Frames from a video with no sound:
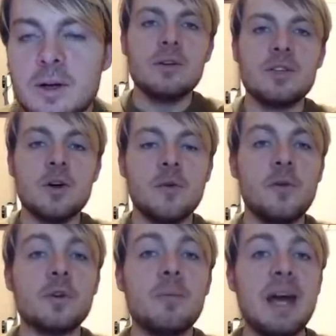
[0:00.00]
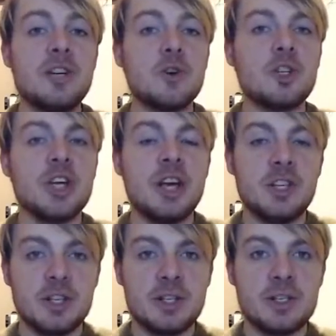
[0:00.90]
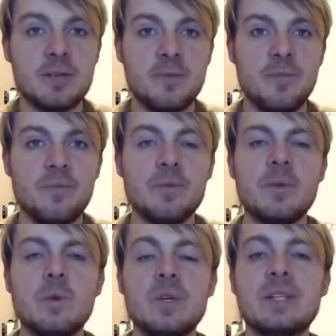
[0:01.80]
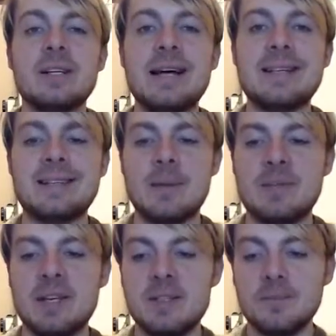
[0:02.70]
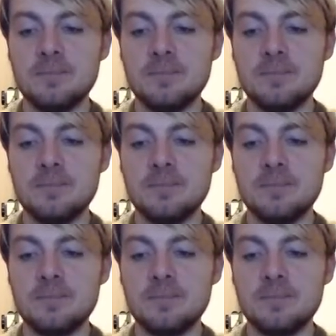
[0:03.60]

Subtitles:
So for the major changes with the latest update,